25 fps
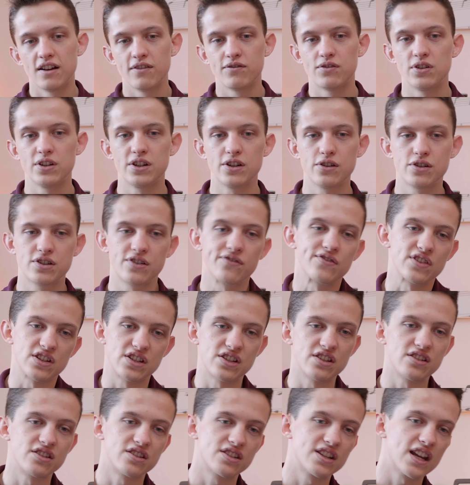The use of the
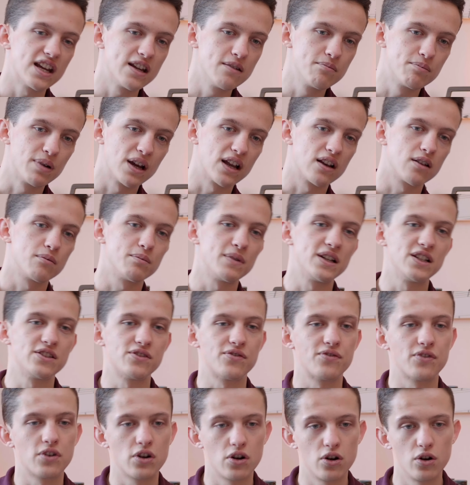sustain pedal means
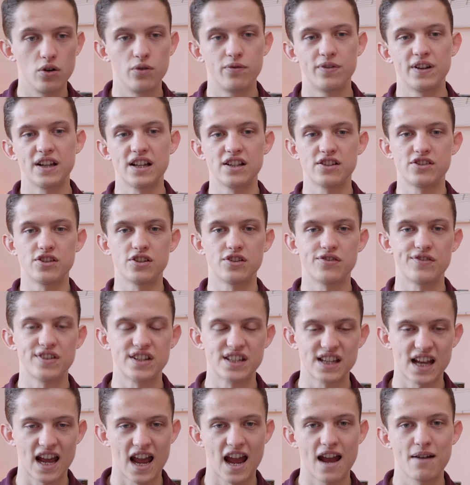that the whole thing is just
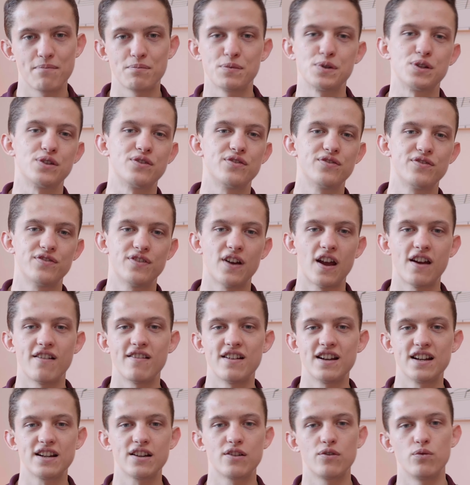this
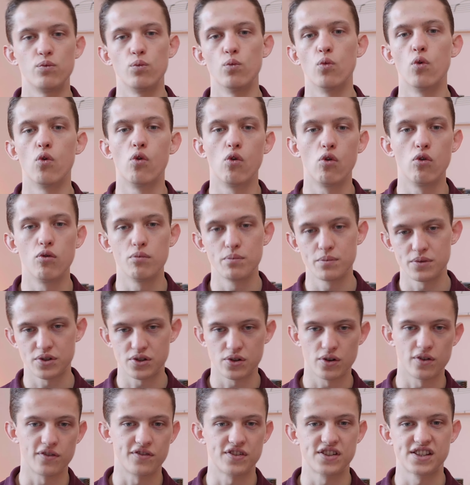atmospheric, warm
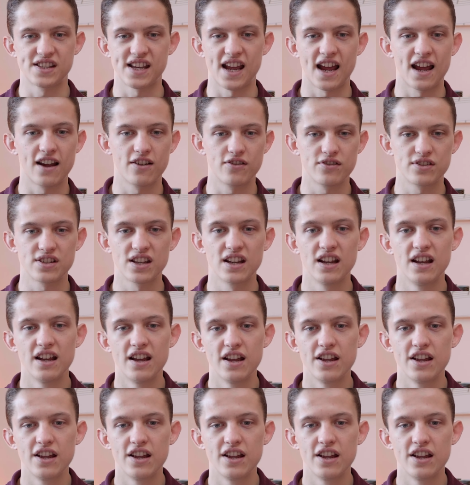sort of sound.